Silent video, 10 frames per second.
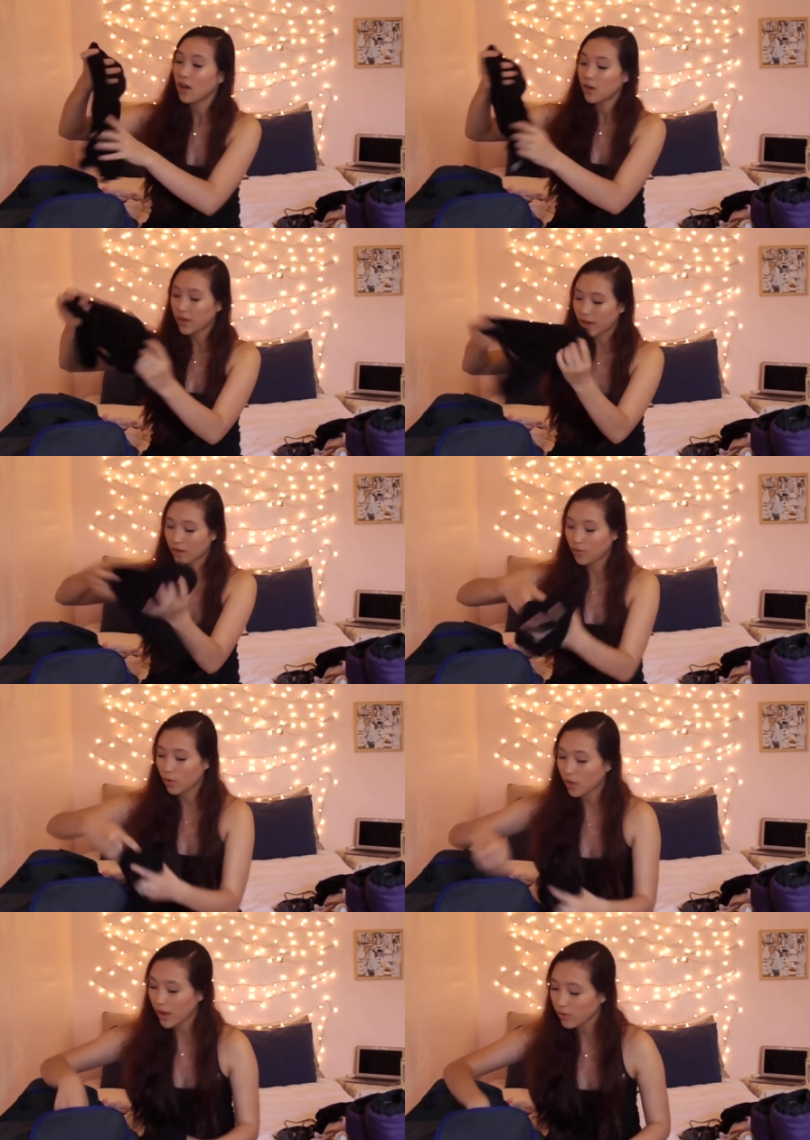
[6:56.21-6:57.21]
Oh, I have a
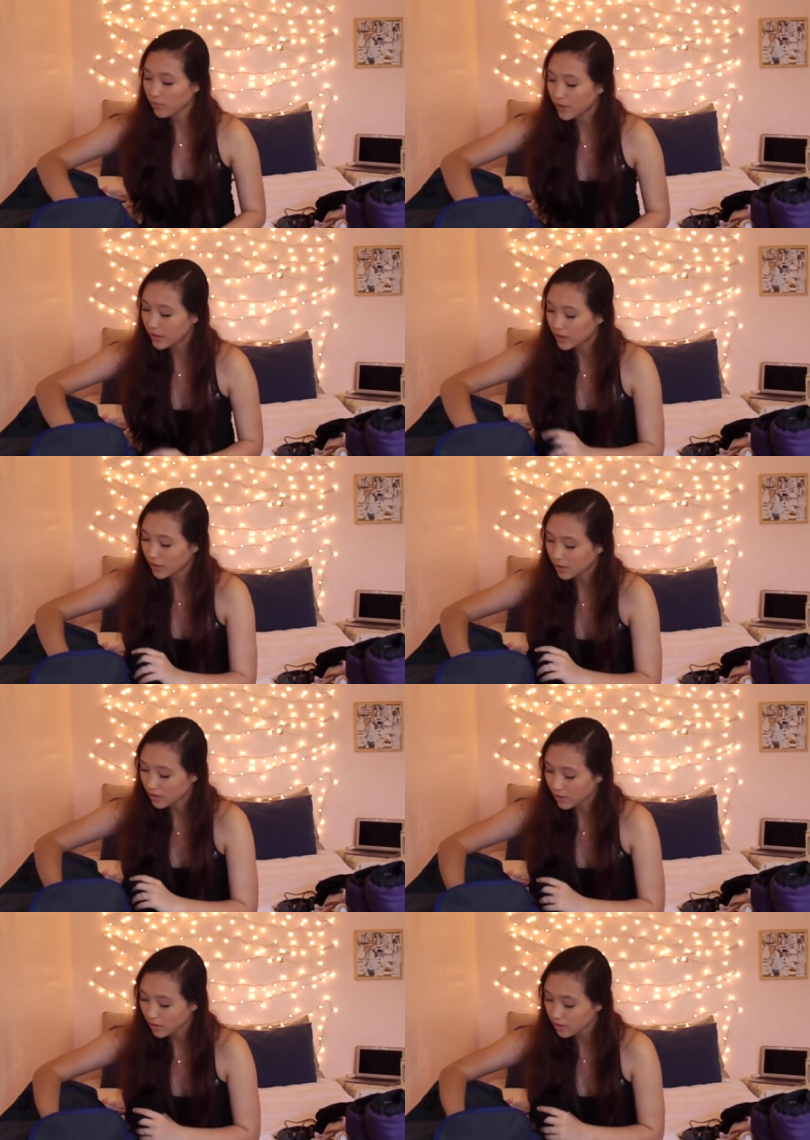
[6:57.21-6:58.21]
whole outfit in here.
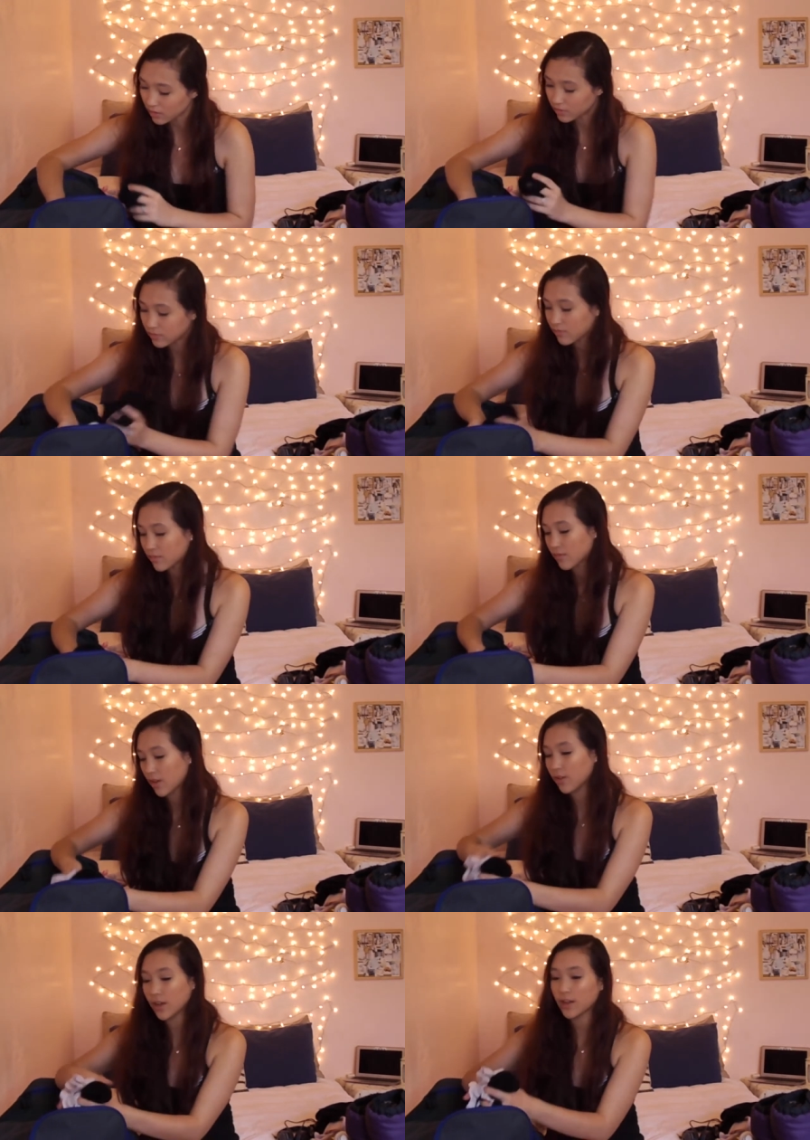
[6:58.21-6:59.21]
Oh,
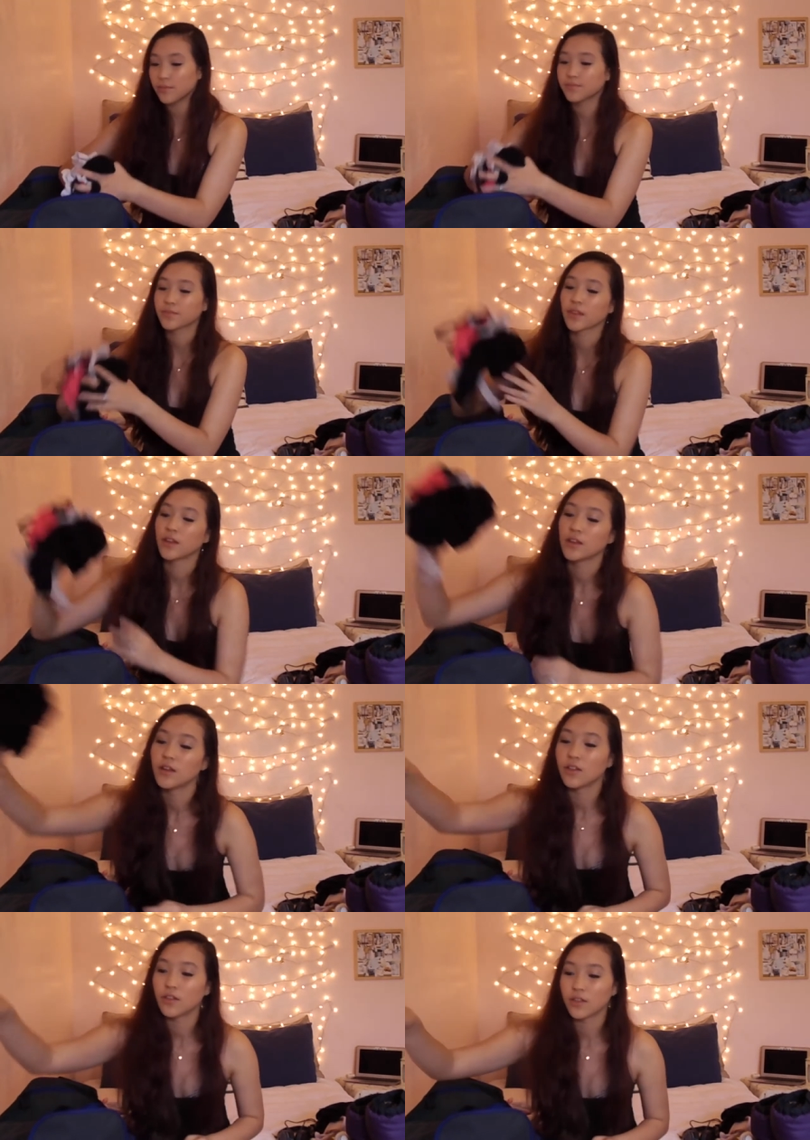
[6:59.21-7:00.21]
okay.
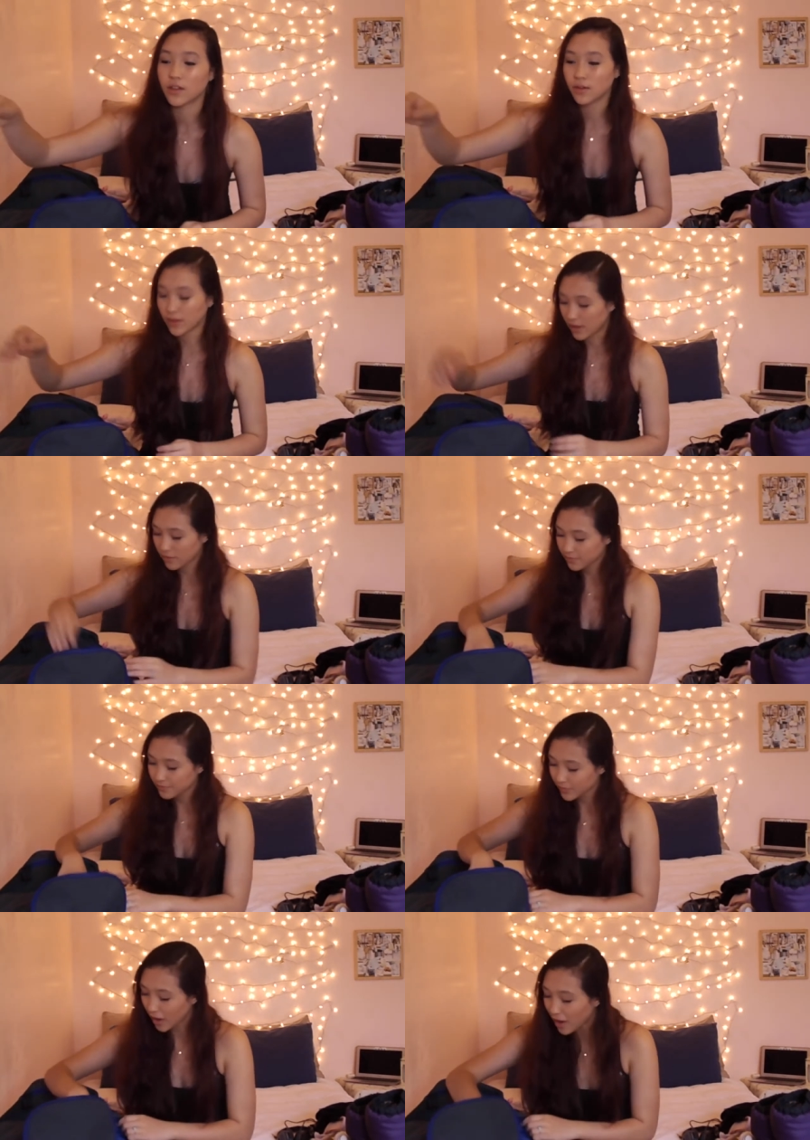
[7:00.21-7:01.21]
There we go.